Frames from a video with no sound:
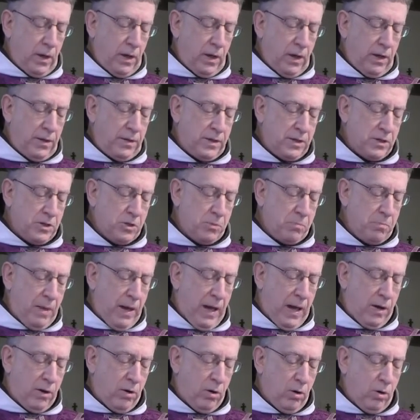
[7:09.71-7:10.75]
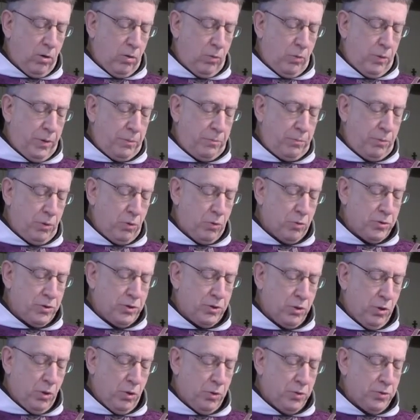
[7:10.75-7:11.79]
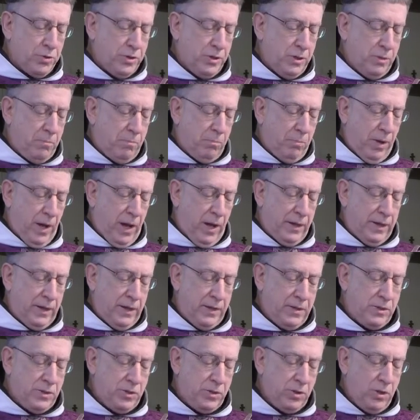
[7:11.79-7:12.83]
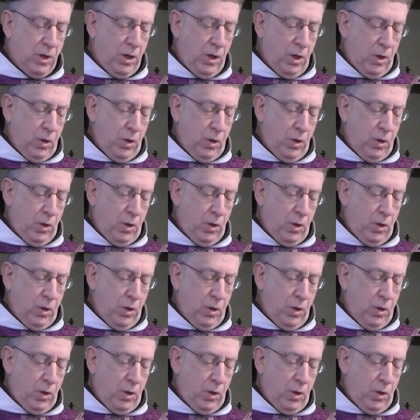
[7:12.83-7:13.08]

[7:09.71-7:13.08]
In this manner, with pure souls and bodies,